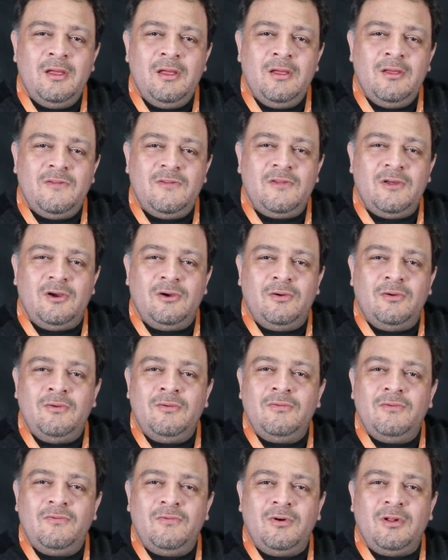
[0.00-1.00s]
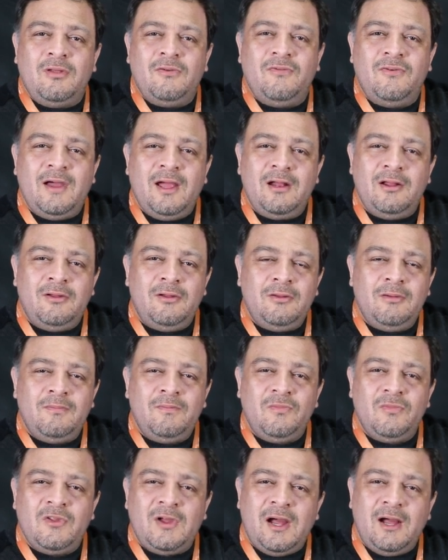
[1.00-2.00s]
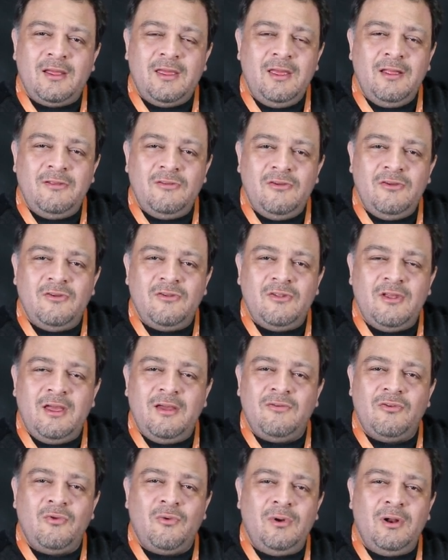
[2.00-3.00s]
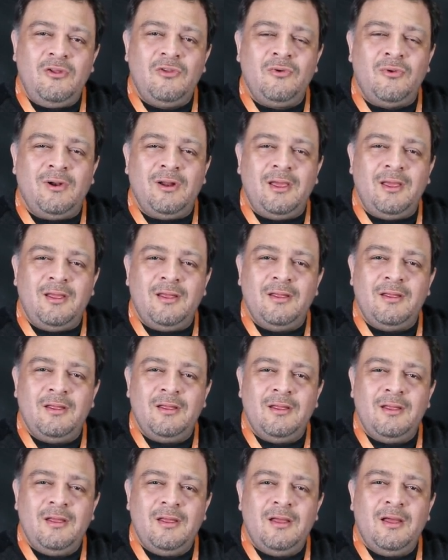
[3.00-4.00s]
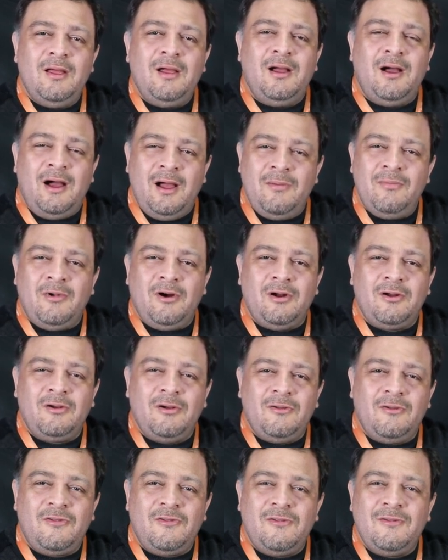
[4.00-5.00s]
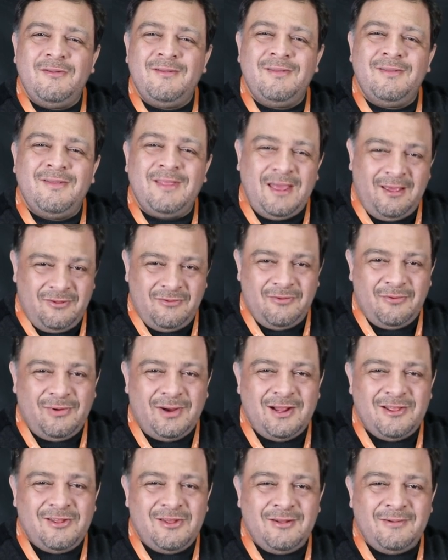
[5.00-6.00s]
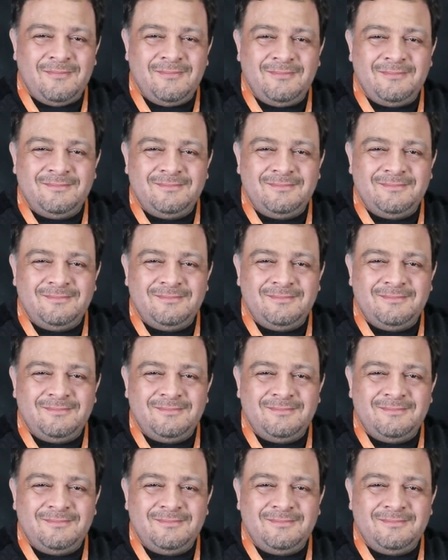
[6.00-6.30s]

So, for the final Talking Tuesday of 2020, I'm Markos. Thanks for watching.